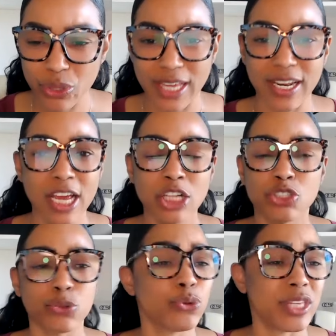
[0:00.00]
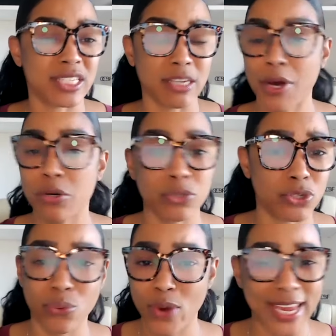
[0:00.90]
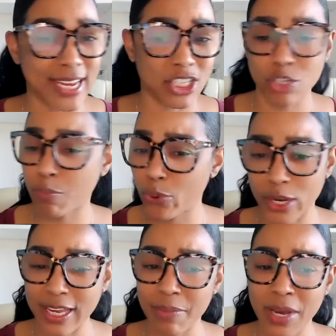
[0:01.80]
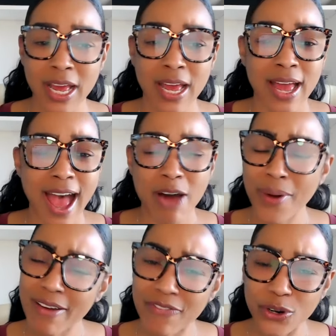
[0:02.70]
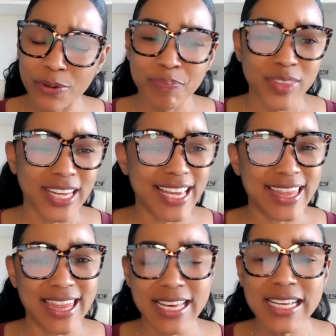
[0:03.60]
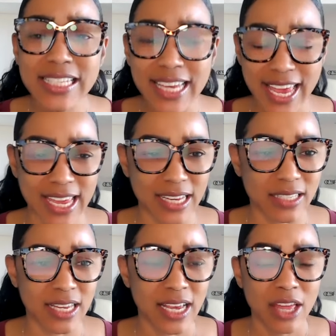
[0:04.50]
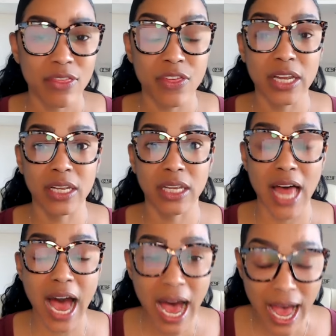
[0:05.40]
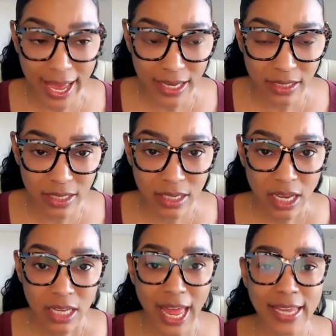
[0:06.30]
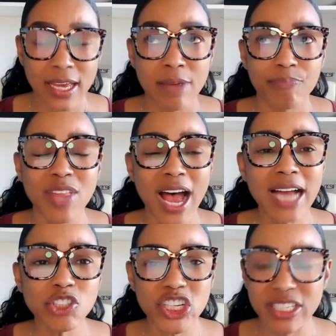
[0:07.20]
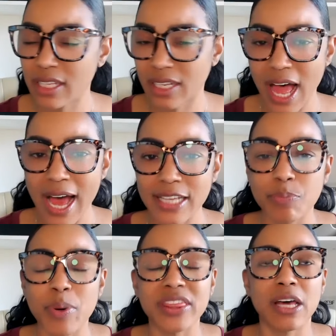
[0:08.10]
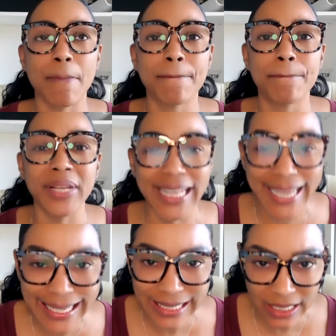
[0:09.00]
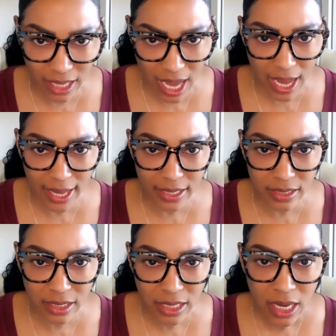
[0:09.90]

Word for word: and truth is supposed to reign supreme however in this case the lies like not just the lies but the blatant lies